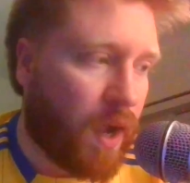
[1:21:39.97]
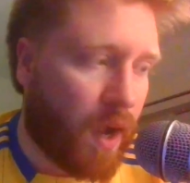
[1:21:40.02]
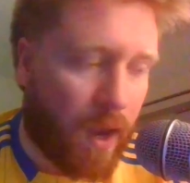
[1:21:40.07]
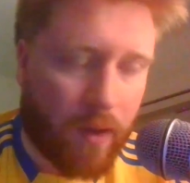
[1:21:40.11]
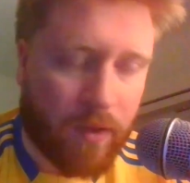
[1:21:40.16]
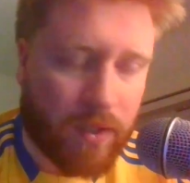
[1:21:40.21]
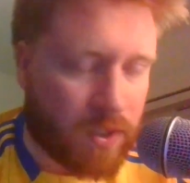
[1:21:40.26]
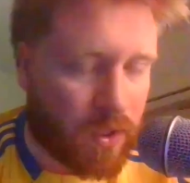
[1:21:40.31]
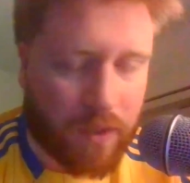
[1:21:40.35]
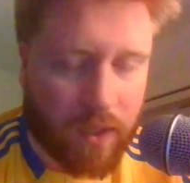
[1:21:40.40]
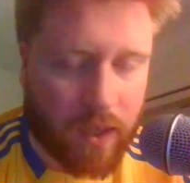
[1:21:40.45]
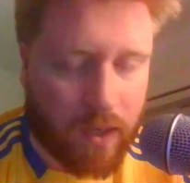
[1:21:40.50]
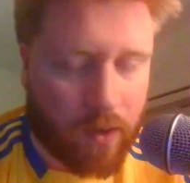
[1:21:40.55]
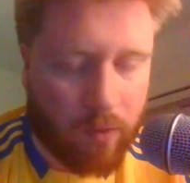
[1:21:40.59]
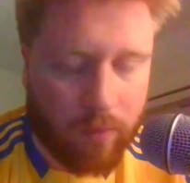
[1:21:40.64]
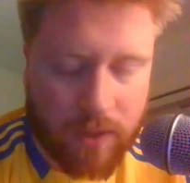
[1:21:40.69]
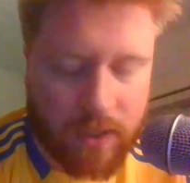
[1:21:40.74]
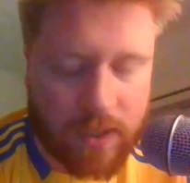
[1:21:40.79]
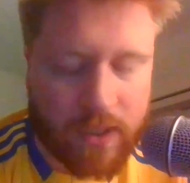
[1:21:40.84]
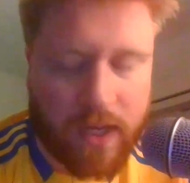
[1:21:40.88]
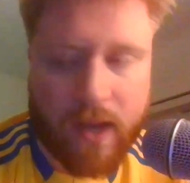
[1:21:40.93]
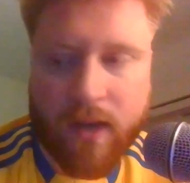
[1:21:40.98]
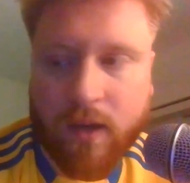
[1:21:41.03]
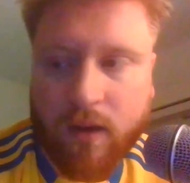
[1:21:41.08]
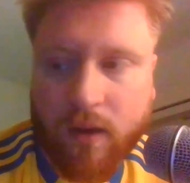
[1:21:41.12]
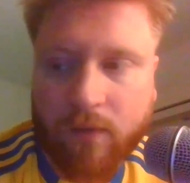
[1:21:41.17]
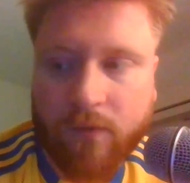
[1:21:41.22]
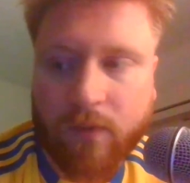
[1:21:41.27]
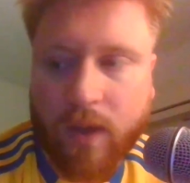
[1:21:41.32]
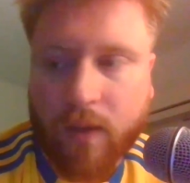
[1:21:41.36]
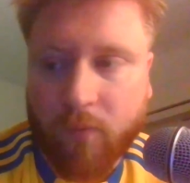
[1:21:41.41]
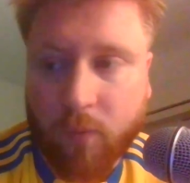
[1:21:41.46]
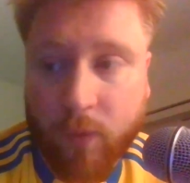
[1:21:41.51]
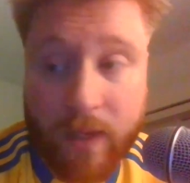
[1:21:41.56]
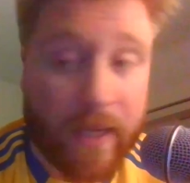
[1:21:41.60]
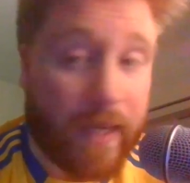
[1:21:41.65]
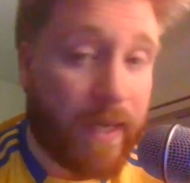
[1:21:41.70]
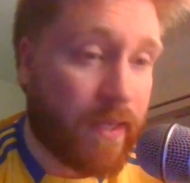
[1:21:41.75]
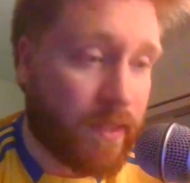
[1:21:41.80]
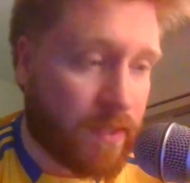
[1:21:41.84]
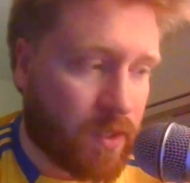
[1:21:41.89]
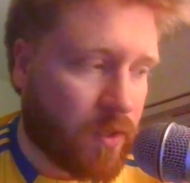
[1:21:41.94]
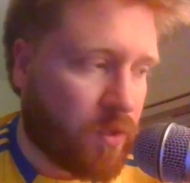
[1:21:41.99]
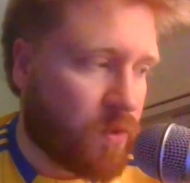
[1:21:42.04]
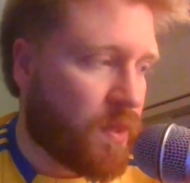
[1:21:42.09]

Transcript: I still think it would be Tanaka if we needed to do